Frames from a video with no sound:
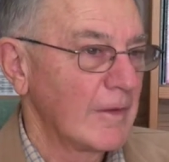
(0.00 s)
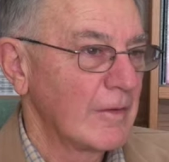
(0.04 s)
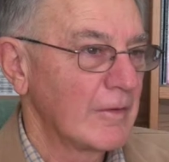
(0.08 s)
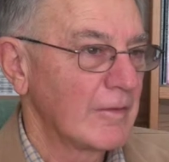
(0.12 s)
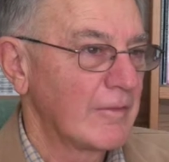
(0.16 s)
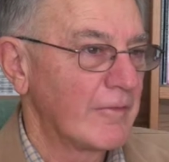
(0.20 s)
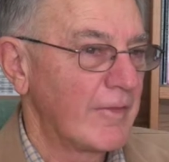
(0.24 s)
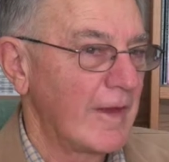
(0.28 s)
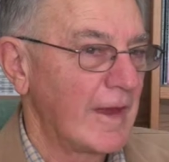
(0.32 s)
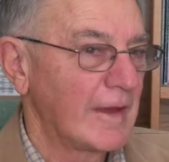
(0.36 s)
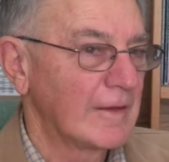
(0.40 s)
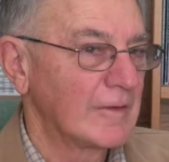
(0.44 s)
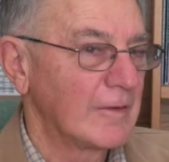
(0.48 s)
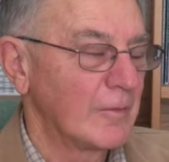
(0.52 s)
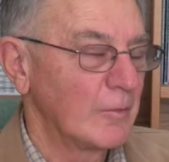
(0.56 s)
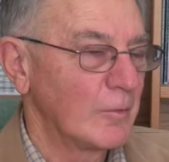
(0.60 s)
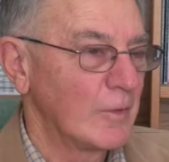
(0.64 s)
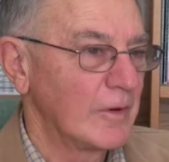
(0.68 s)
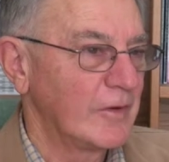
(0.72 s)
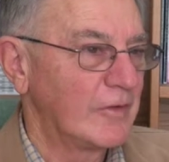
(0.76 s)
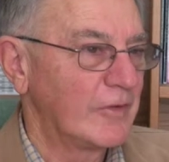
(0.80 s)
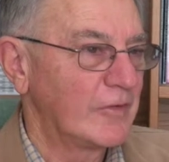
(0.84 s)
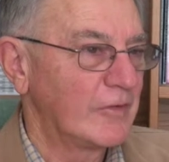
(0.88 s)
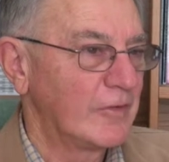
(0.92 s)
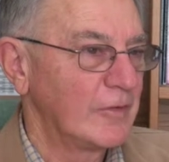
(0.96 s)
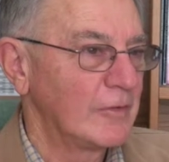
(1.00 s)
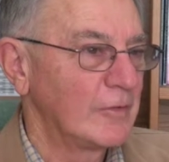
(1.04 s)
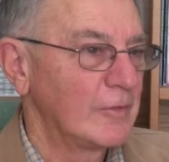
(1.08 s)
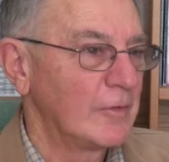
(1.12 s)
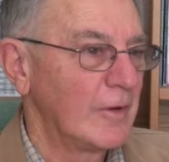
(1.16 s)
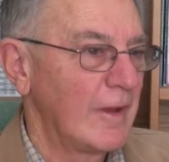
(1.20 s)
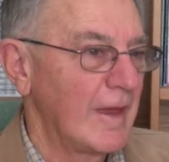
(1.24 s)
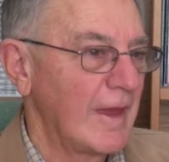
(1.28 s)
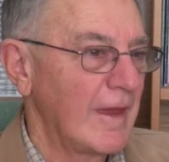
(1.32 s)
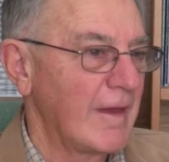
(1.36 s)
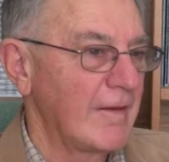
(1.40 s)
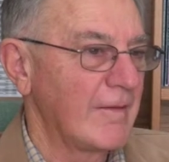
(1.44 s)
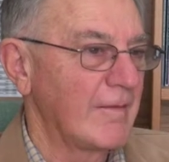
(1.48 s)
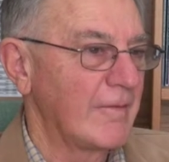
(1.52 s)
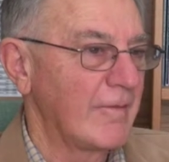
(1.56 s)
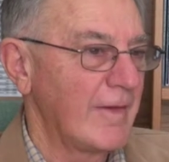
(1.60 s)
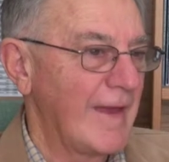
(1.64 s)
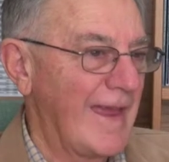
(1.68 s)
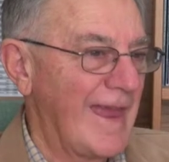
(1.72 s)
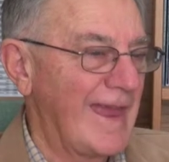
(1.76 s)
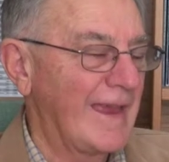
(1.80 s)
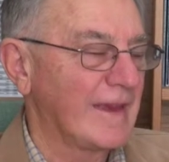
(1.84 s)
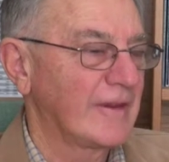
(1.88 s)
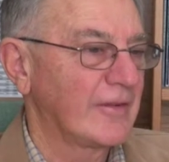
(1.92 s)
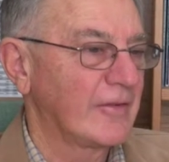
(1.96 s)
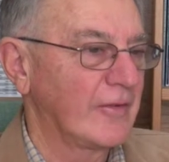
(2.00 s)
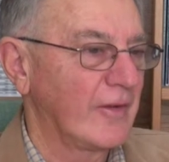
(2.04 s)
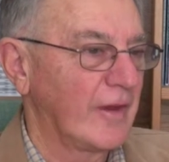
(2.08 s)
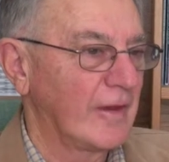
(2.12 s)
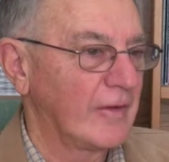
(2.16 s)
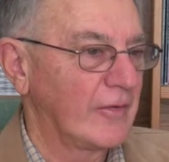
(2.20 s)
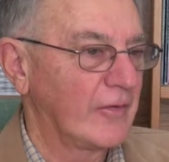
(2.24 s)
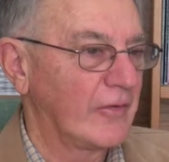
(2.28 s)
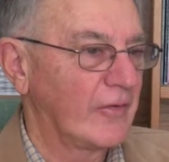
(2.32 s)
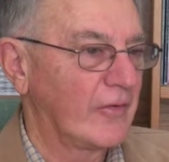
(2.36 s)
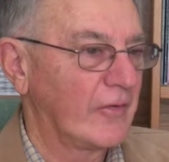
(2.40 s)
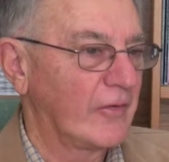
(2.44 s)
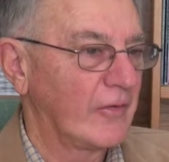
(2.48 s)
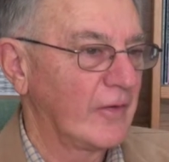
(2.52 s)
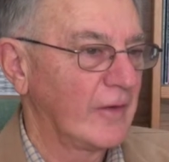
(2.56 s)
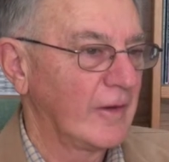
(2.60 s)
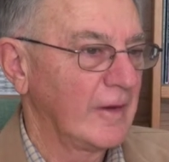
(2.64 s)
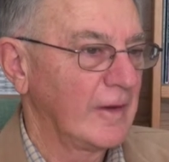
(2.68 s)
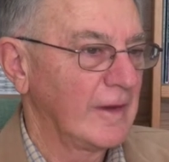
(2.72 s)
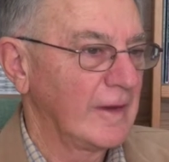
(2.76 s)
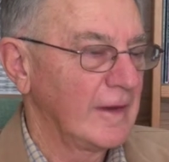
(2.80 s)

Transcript: the fact that we still have access